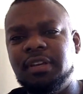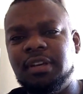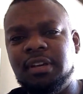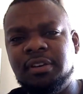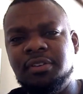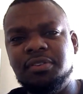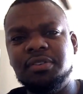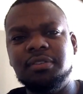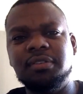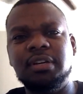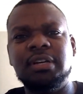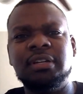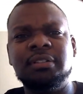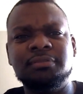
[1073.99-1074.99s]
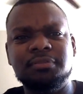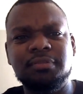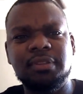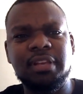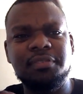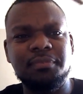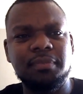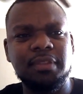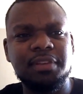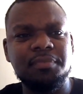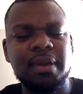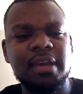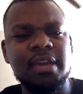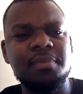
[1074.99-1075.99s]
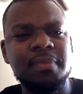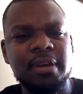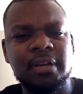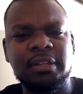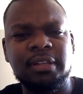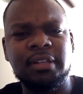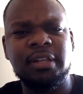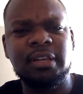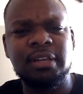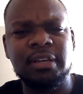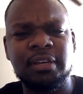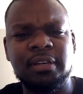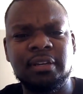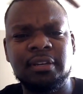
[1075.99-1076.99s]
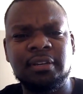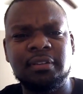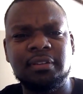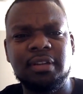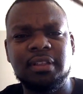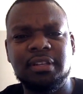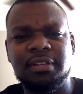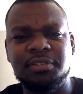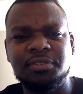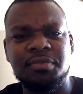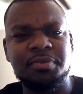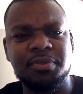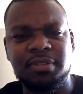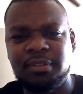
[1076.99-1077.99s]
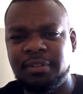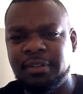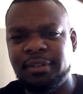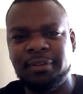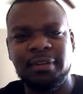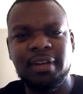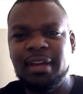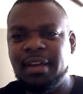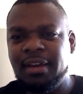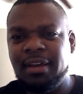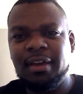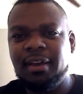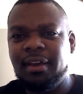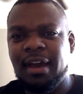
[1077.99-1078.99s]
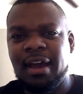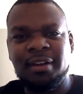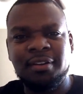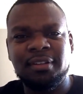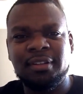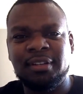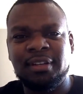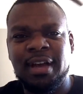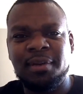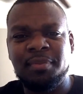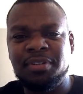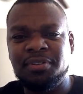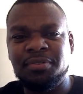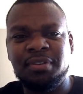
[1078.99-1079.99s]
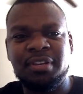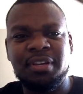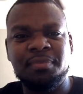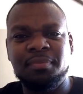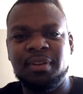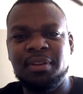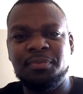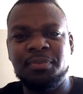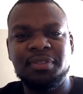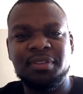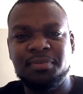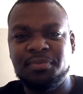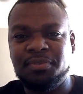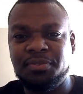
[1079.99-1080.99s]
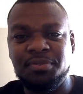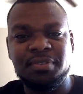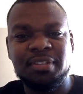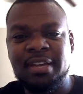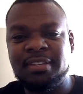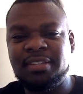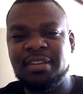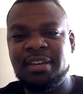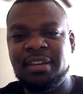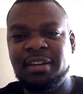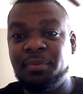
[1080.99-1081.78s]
You can leave my email in the description, and I'll be sure to get with them as soon as I see it.